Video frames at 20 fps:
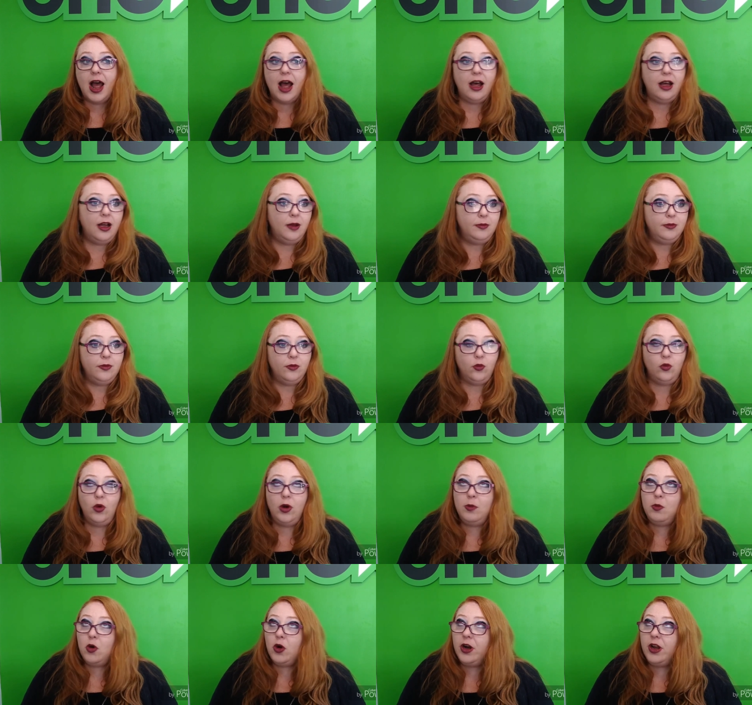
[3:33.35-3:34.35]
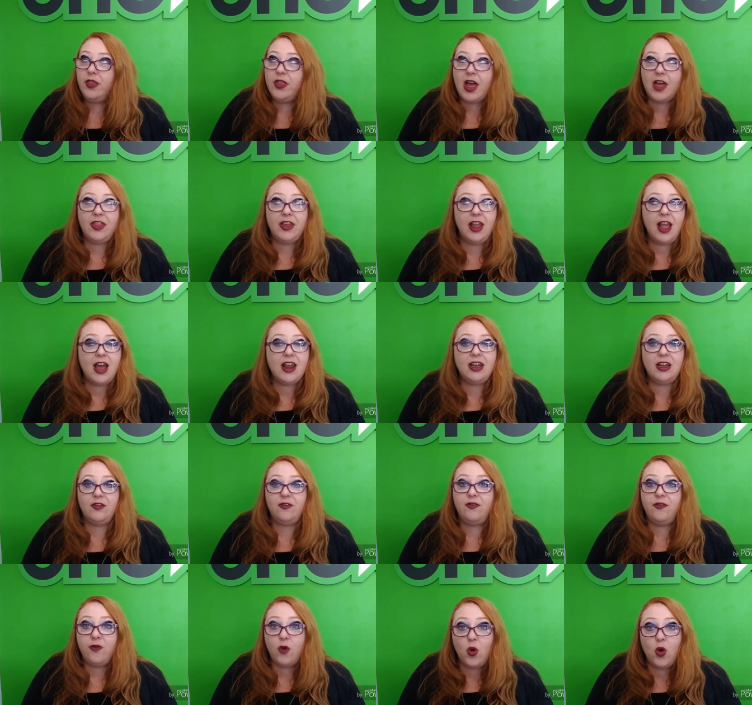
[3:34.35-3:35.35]
One morning, I think I
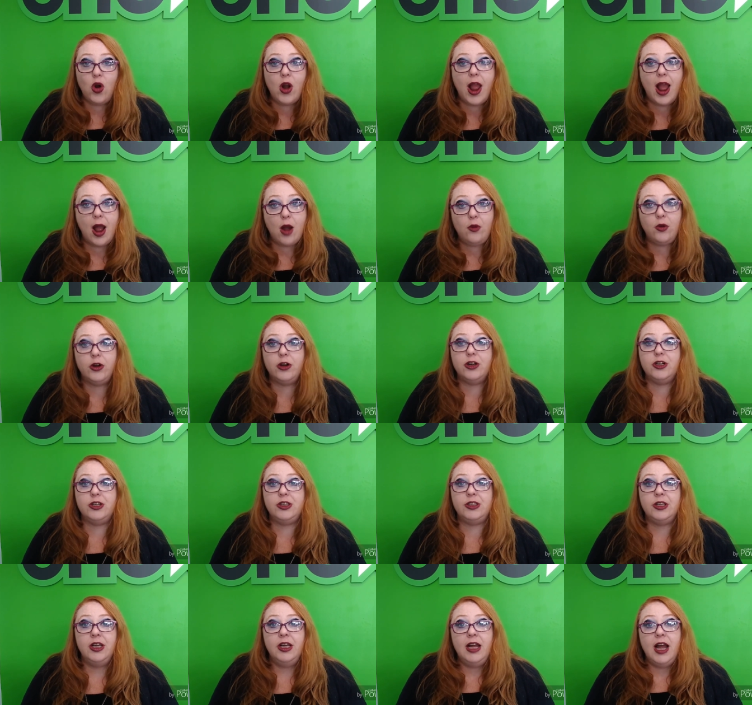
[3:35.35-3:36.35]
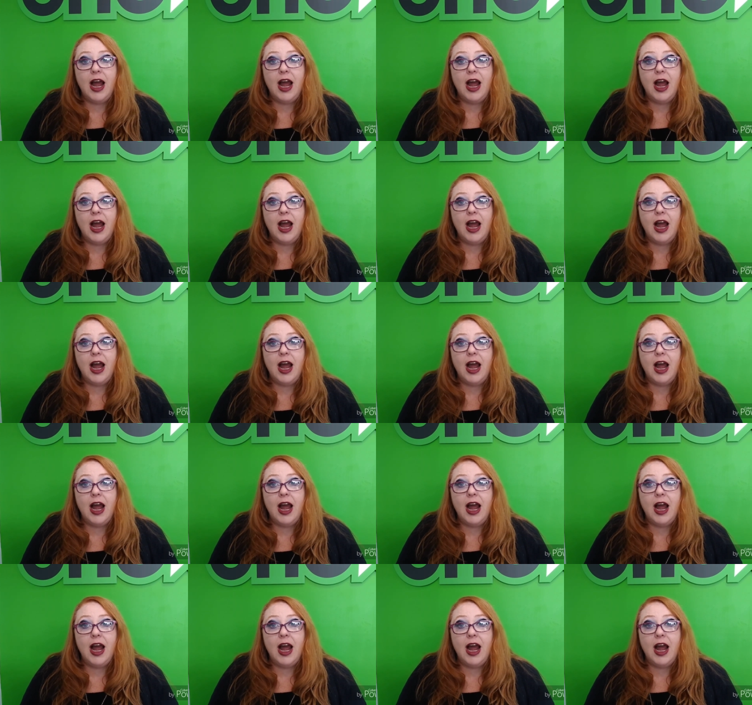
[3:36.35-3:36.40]
did 4 hours.